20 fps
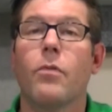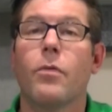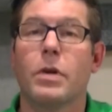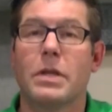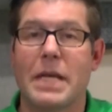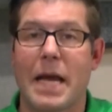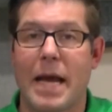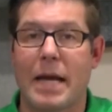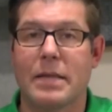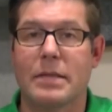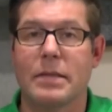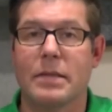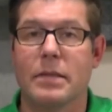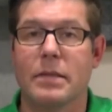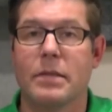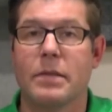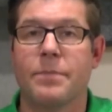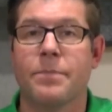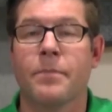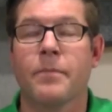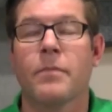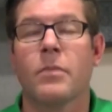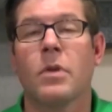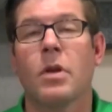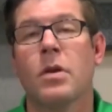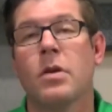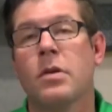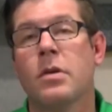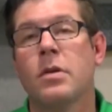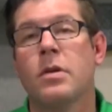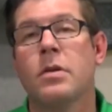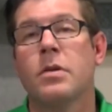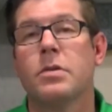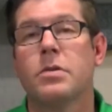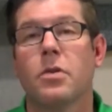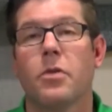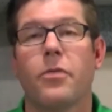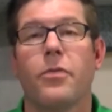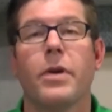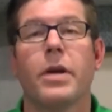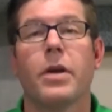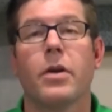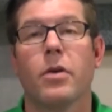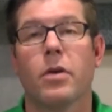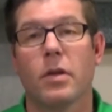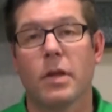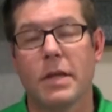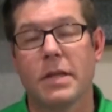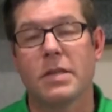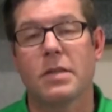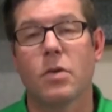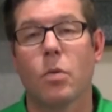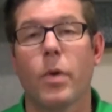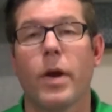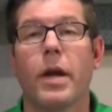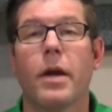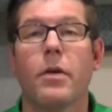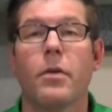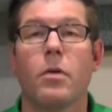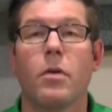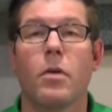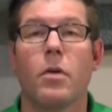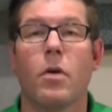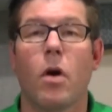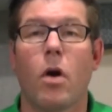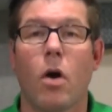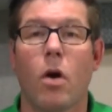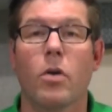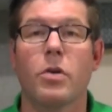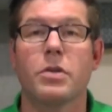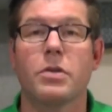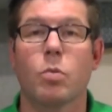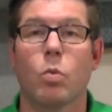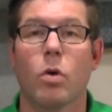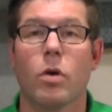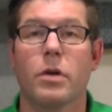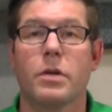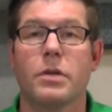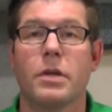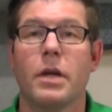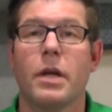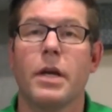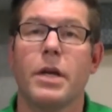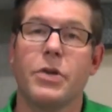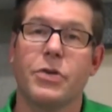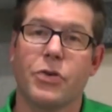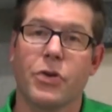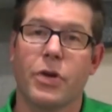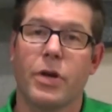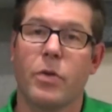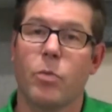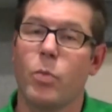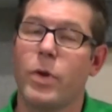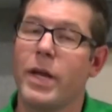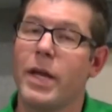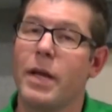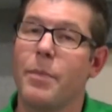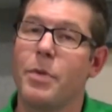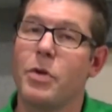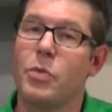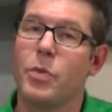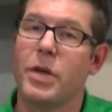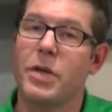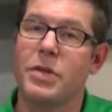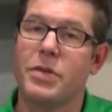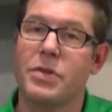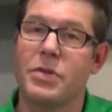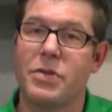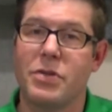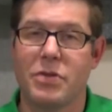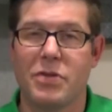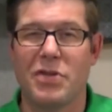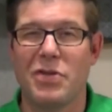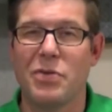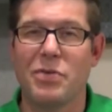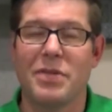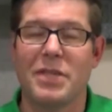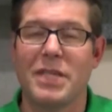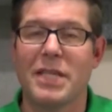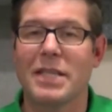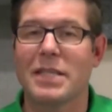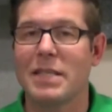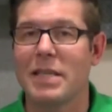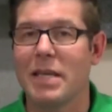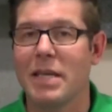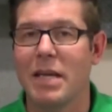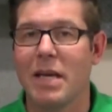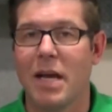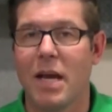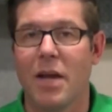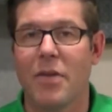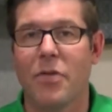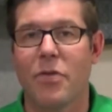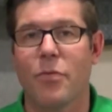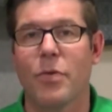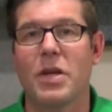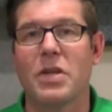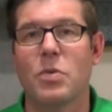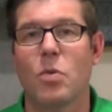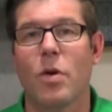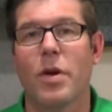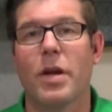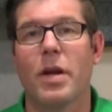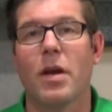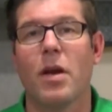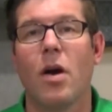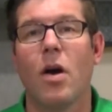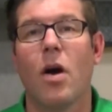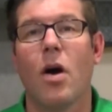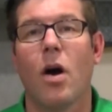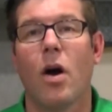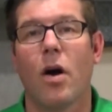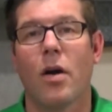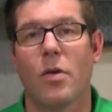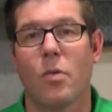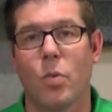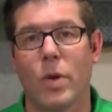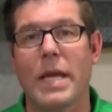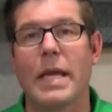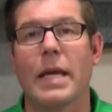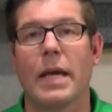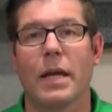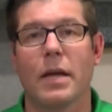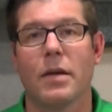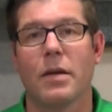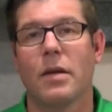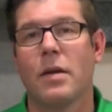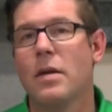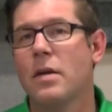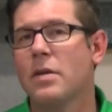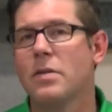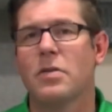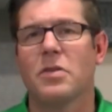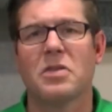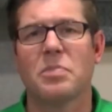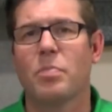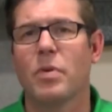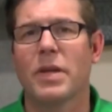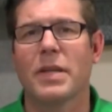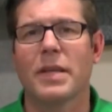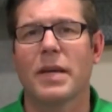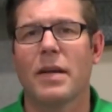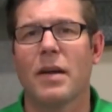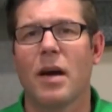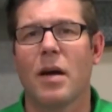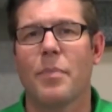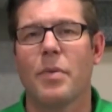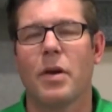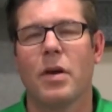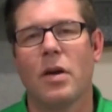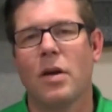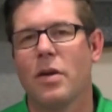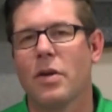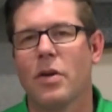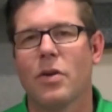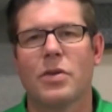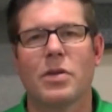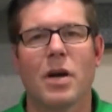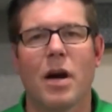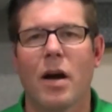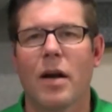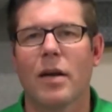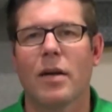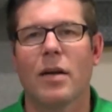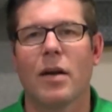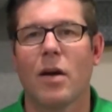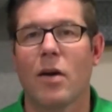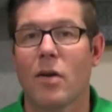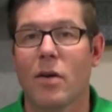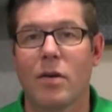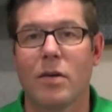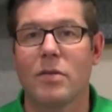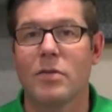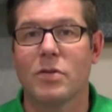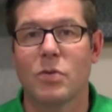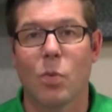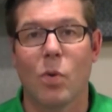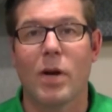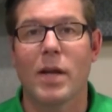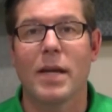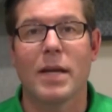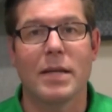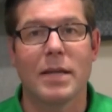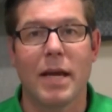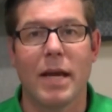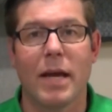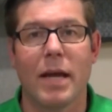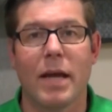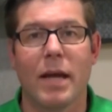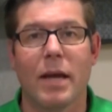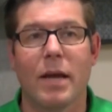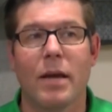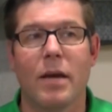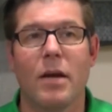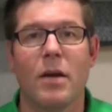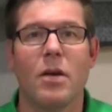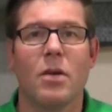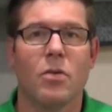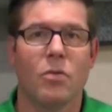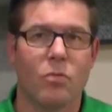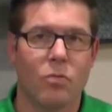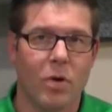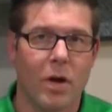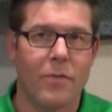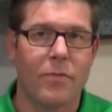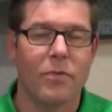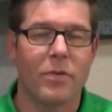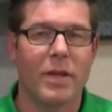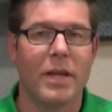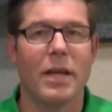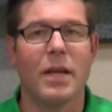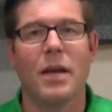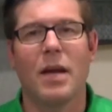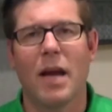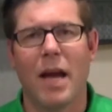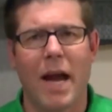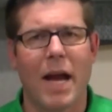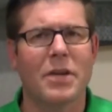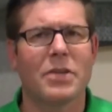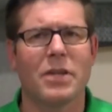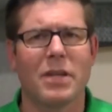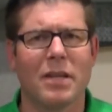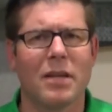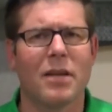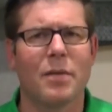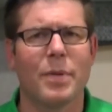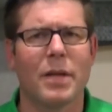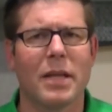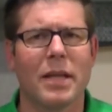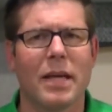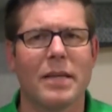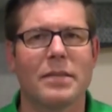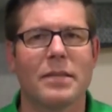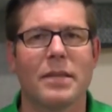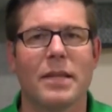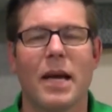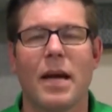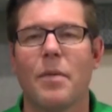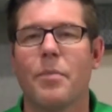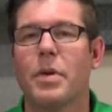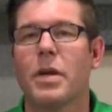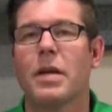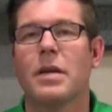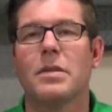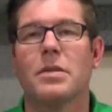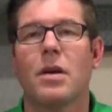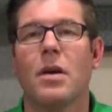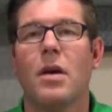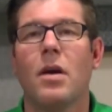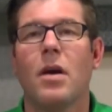for taxes. So figure, at least the way ours works, is you're gonna, we get between two hundred sixty dollars and three hundred twenty dollars on a weekend. So split that up, you're talking one hundred twenty dollars a day, roughly, actually a little bit less than that, because